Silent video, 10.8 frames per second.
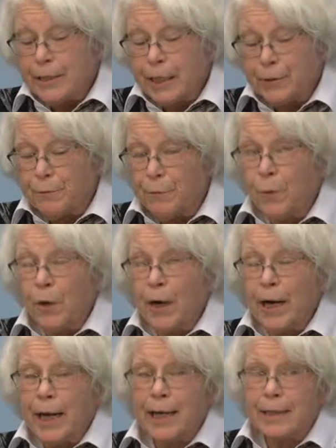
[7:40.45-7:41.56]
10 to
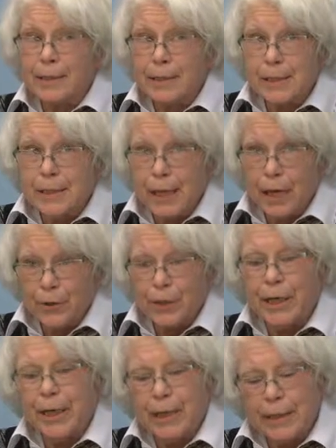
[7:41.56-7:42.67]
4 and
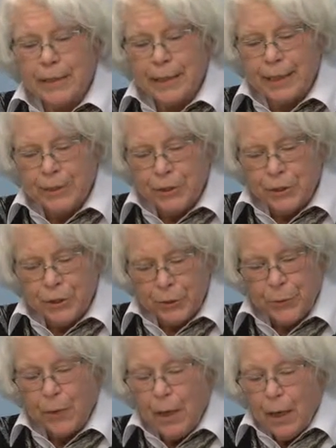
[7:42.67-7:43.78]
Saturday 10 to 2.